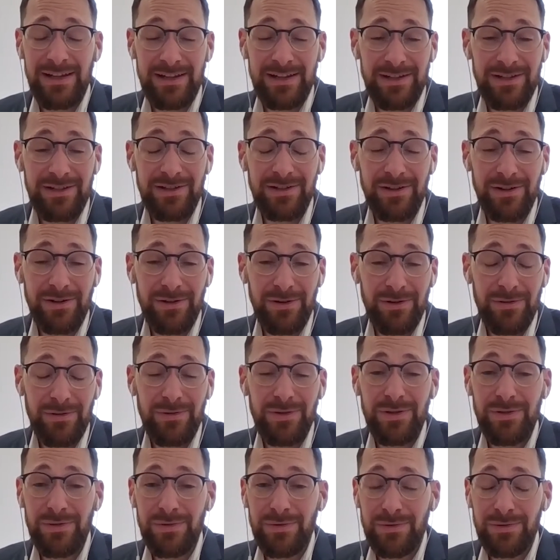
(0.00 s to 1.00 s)
you know,
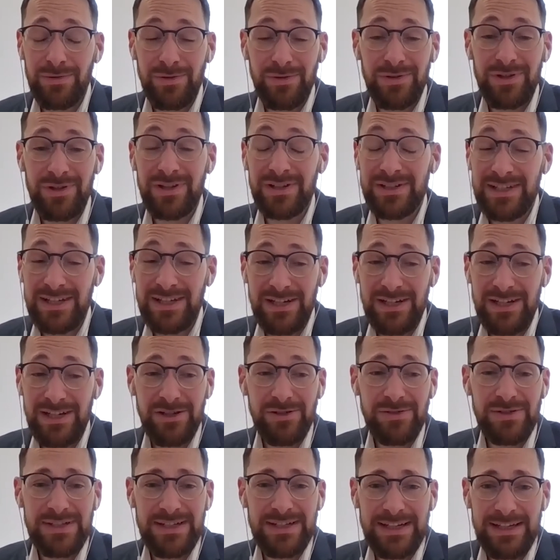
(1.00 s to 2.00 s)
you
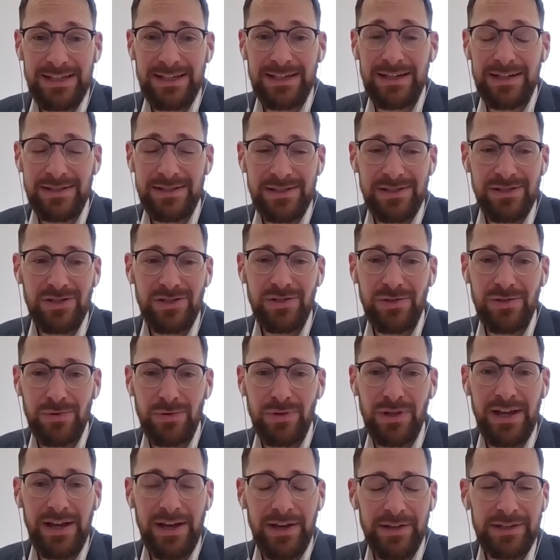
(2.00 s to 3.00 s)
continuously listen to
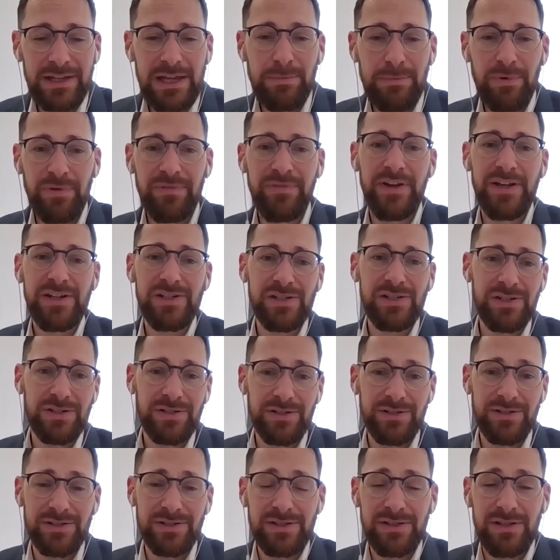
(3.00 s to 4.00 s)
the healthcare
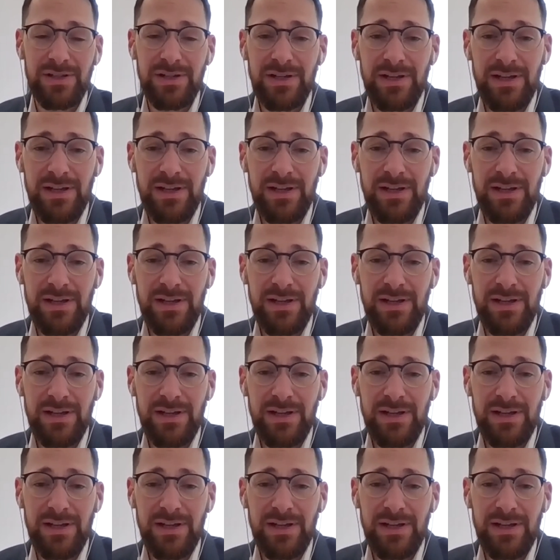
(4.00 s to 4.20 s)
professionals,